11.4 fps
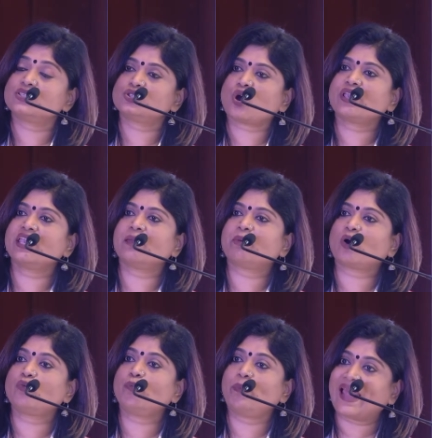talking
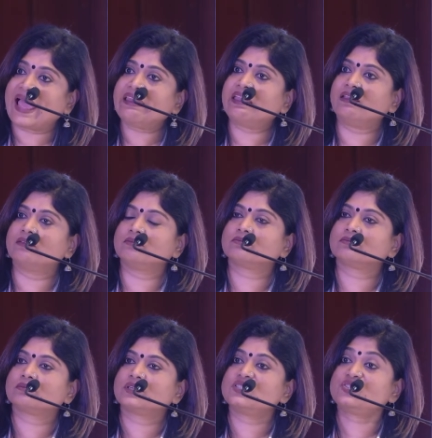about planning,
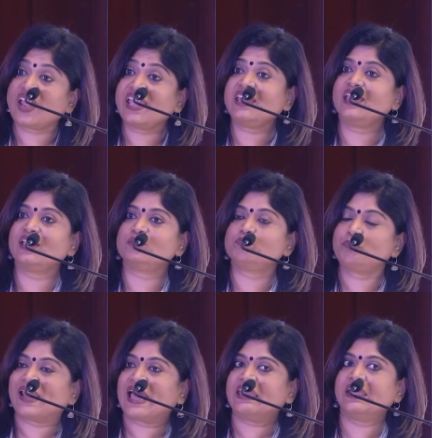training,
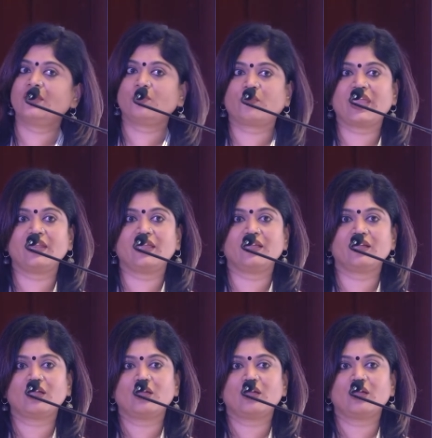planning, training,